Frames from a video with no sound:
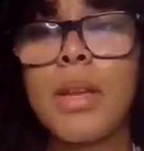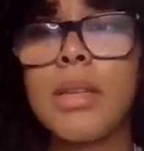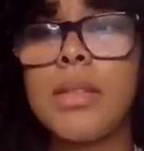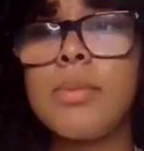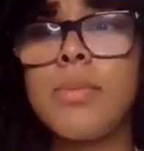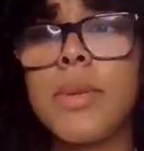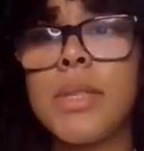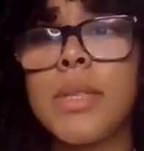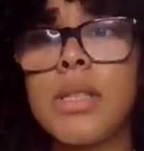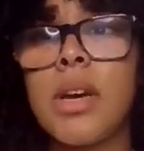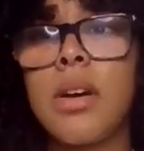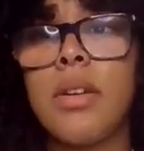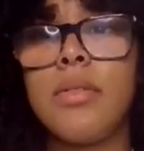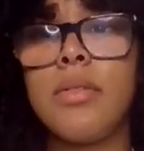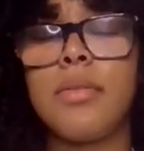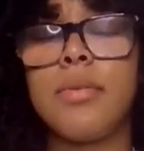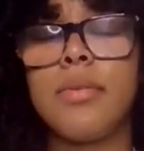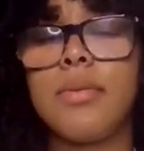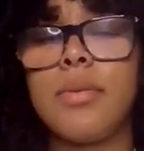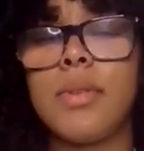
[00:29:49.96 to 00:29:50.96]
It's been tough.
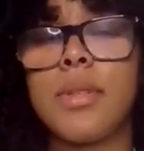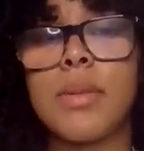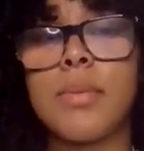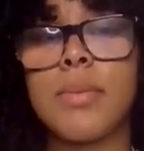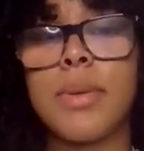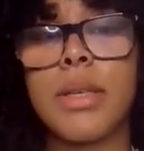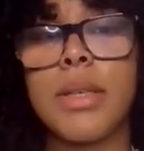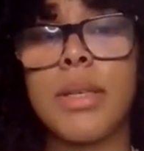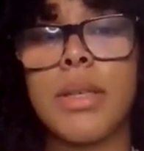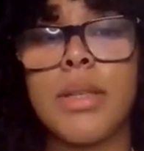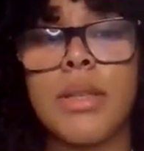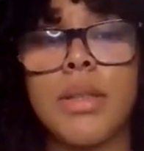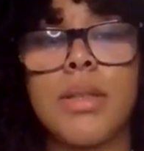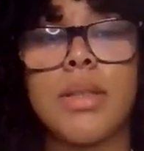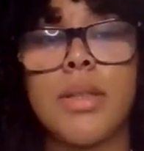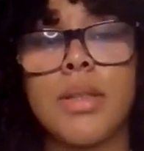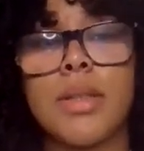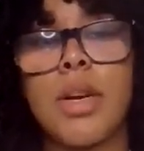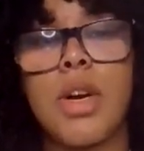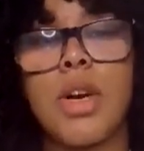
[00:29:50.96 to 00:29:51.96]
It's been
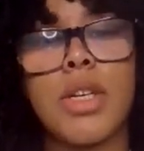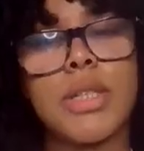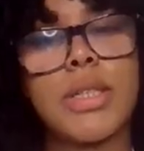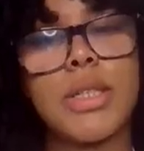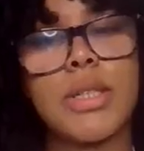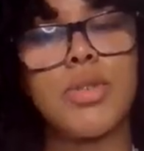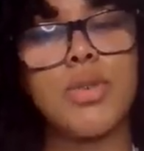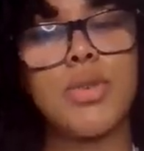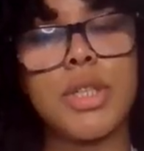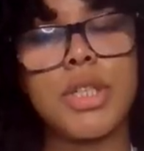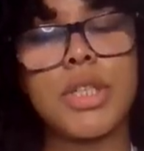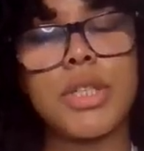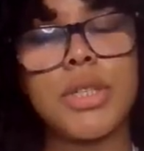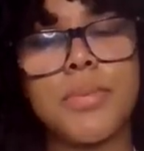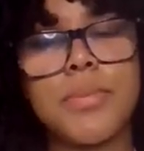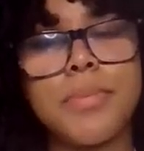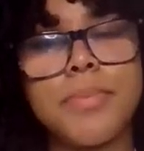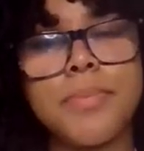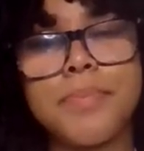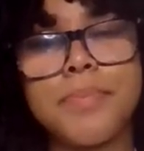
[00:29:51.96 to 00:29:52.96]
a hard situation.